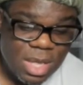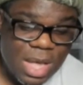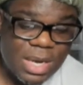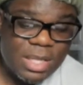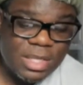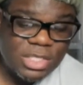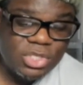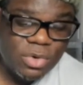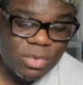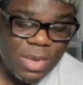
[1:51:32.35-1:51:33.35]
I like these
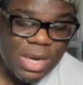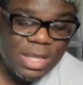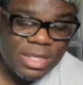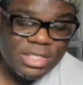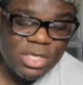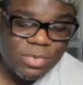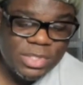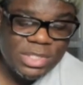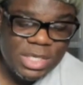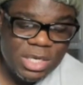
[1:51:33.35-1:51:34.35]
Jordan. I like these
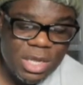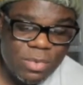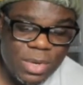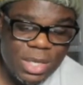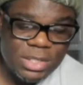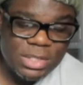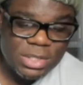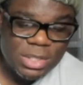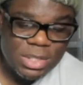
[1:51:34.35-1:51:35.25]
UNC low ones.